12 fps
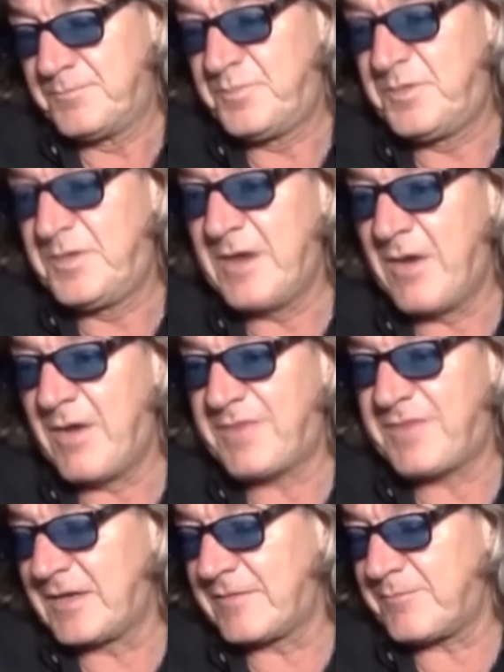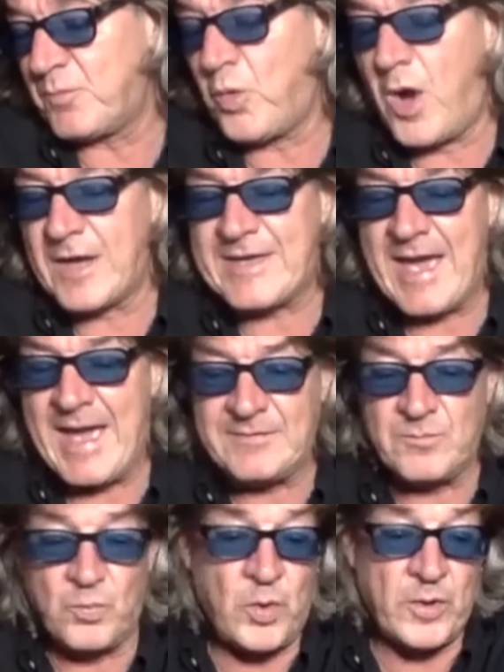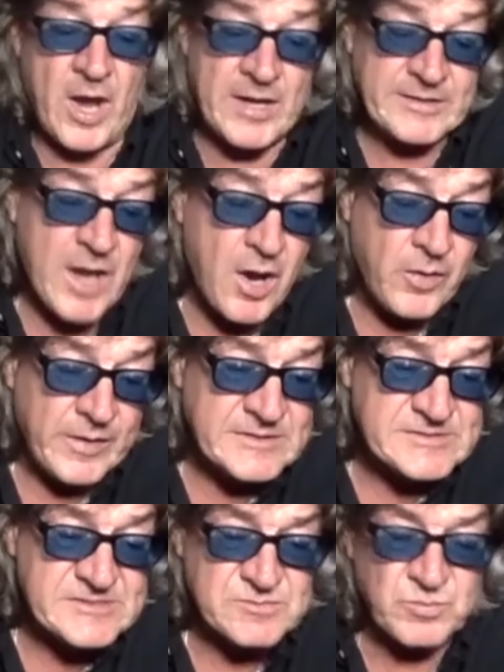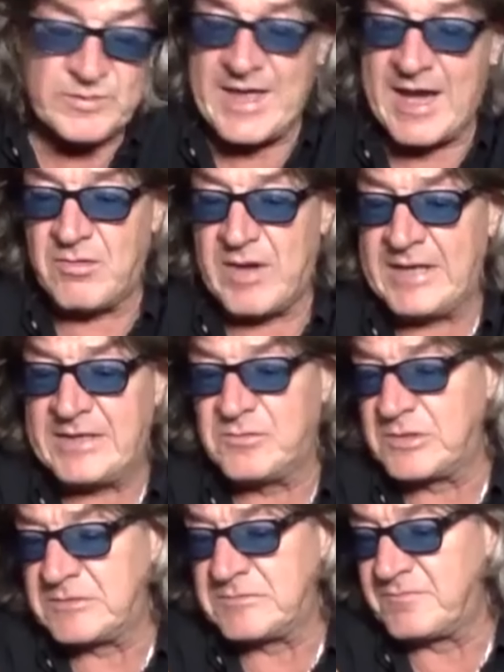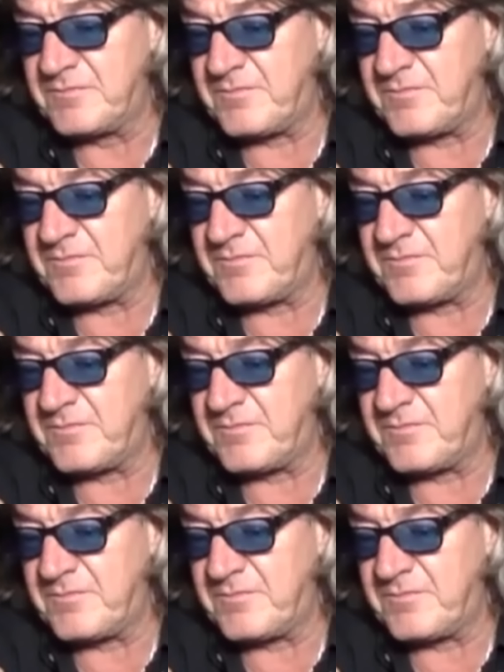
you know, I think what I can, what I know is, without anyone